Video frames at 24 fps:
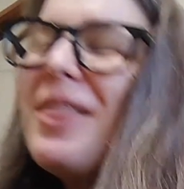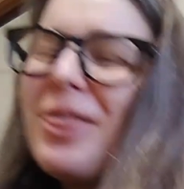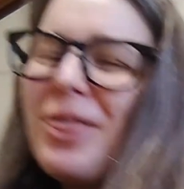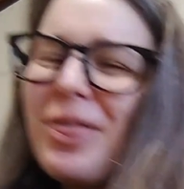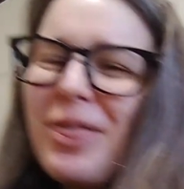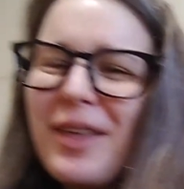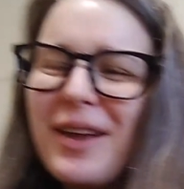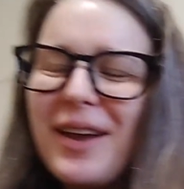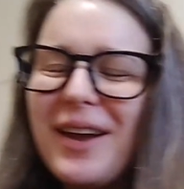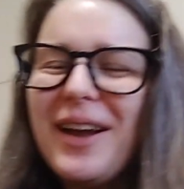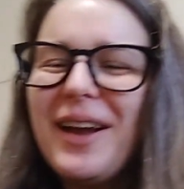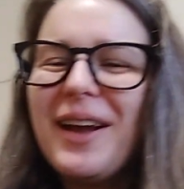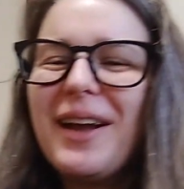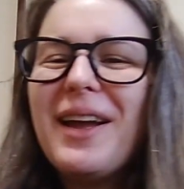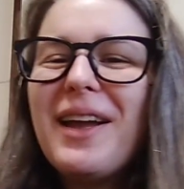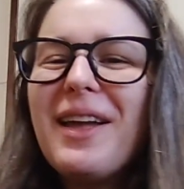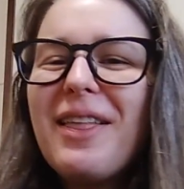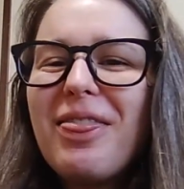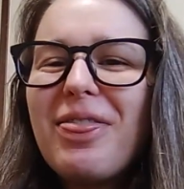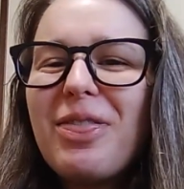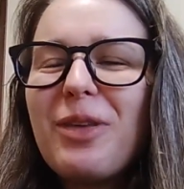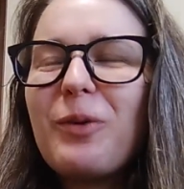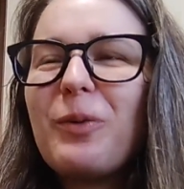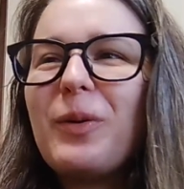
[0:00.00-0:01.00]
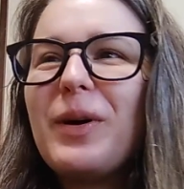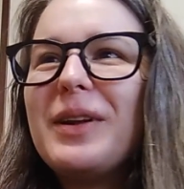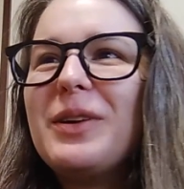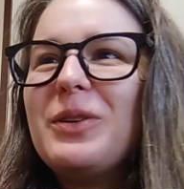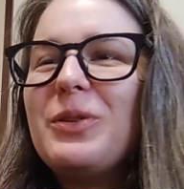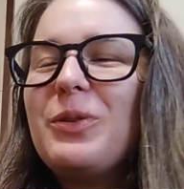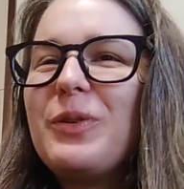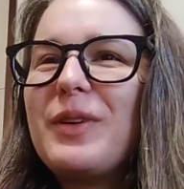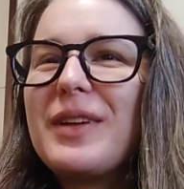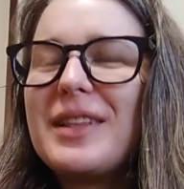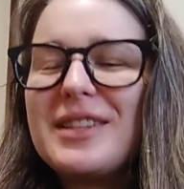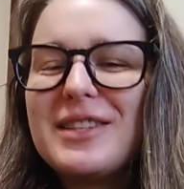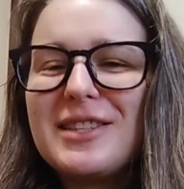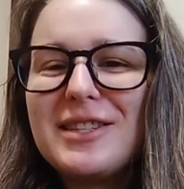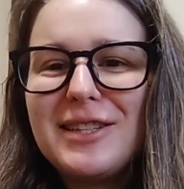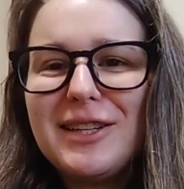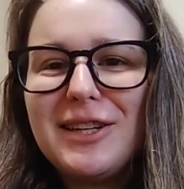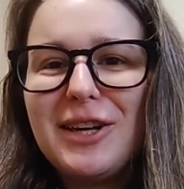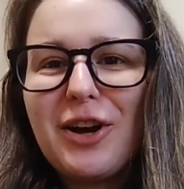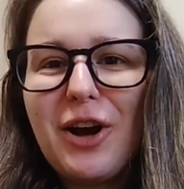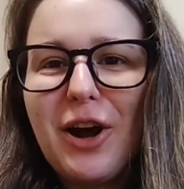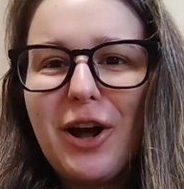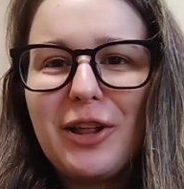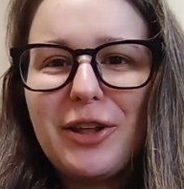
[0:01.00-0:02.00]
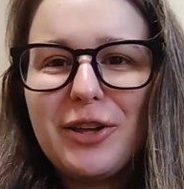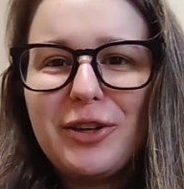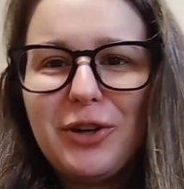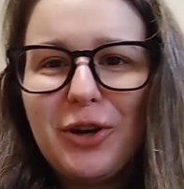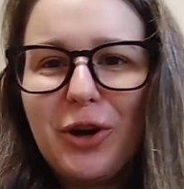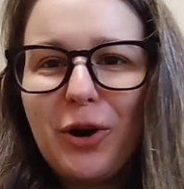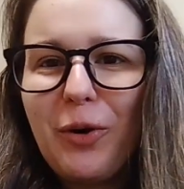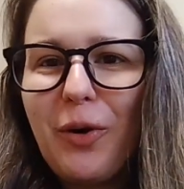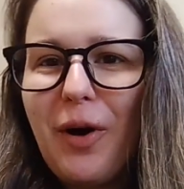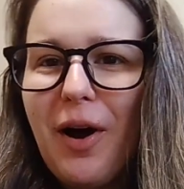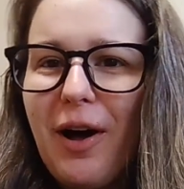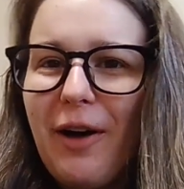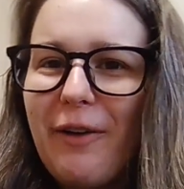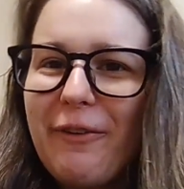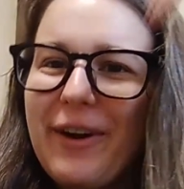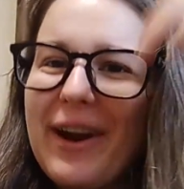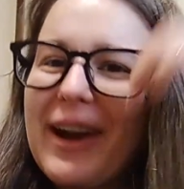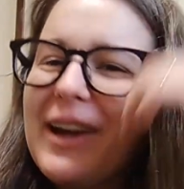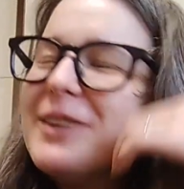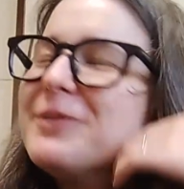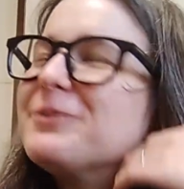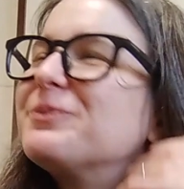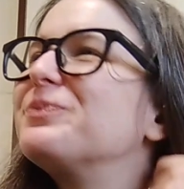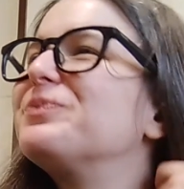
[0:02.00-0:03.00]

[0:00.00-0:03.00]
the one who can see all and know all, right?